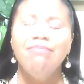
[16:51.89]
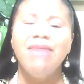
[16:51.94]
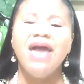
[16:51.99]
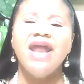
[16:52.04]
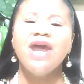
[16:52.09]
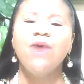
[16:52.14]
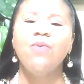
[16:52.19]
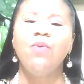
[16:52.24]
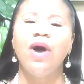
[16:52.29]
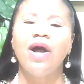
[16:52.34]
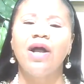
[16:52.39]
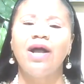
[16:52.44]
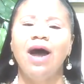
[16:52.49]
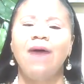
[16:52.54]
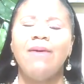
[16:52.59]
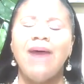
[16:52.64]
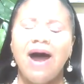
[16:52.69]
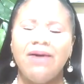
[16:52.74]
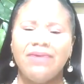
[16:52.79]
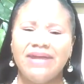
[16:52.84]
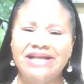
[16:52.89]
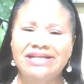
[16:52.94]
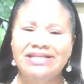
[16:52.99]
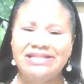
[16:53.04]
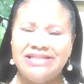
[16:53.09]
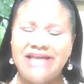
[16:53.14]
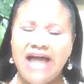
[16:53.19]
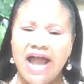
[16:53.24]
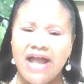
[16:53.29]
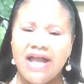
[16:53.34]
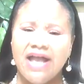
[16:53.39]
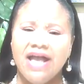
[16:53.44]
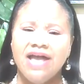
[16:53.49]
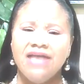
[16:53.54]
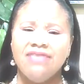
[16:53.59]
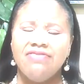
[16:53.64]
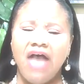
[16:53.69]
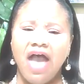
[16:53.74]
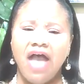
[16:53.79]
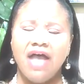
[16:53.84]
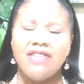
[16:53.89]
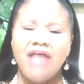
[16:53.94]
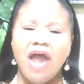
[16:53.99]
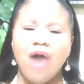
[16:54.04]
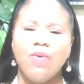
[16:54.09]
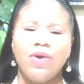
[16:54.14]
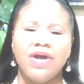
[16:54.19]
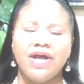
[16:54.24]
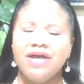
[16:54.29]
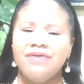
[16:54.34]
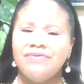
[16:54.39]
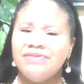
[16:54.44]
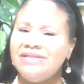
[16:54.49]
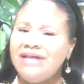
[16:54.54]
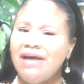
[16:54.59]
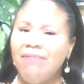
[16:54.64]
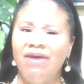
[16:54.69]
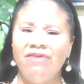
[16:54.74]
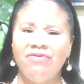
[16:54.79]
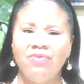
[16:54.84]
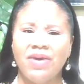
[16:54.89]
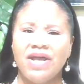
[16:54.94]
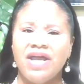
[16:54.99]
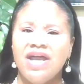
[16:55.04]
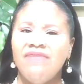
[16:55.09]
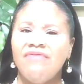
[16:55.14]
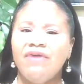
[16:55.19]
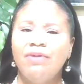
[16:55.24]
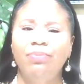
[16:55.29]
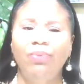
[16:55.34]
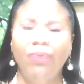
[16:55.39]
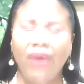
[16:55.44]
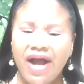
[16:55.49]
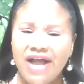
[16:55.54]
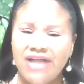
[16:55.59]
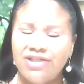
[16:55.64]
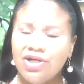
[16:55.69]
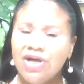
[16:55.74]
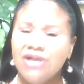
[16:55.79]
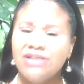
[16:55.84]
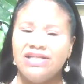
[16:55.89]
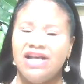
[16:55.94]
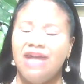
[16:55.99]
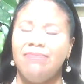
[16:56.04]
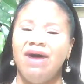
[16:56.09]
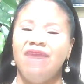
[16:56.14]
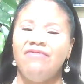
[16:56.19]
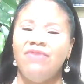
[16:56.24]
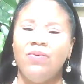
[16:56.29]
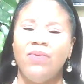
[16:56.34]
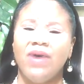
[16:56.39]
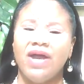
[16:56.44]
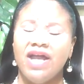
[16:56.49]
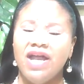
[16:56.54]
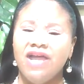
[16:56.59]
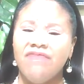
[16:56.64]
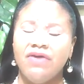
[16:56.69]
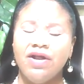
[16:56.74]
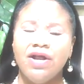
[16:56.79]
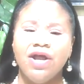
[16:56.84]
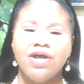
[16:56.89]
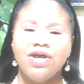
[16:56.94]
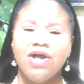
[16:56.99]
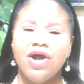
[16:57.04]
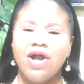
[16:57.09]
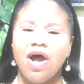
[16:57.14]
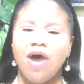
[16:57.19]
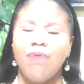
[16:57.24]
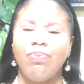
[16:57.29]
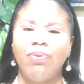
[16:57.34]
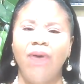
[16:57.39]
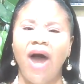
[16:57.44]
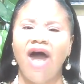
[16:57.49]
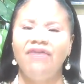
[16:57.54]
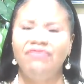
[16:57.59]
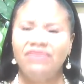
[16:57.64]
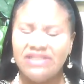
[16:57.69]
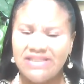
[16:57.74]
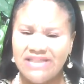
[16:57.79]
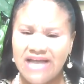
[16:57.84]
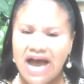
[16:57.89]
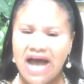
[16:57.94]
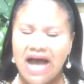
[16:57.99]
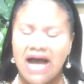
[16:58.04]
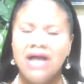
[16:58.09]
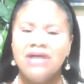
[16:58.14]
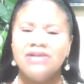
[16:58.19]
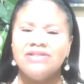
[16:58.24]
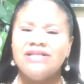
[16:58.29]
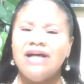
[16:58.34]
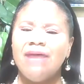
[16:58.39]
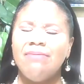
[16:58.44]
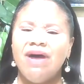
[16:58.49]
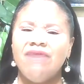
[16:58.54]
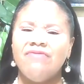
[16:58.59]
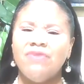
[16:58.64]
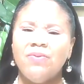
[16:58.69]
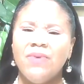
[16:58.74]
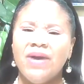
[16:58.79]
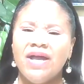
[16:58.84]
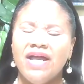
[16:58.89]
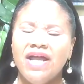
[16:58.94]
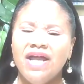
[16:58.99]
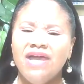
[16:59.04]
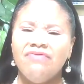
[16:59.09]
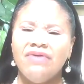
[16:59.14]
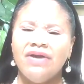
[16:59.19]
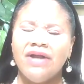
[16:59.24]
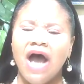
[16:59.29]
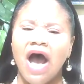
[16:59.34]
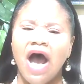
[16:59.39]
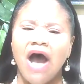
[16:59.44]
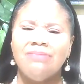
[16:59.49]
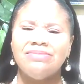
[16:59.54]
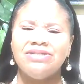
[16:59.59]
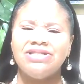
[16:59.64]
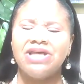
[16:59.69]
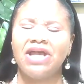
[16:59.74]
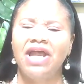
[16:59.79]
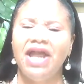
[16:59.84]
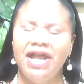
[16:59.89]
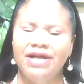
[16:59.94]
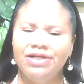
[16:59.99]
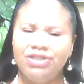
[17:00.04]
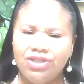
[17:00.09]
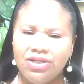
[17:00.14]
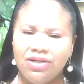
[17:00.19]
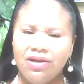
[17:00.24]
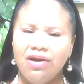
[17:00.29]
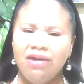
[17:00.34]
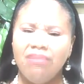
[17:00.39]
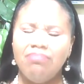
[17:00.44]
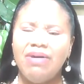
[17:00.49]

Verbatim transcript: Many will go out and say that they will even, some of them will even preach. Some of them will even, you know, prophesy. Some of them will even um, teach.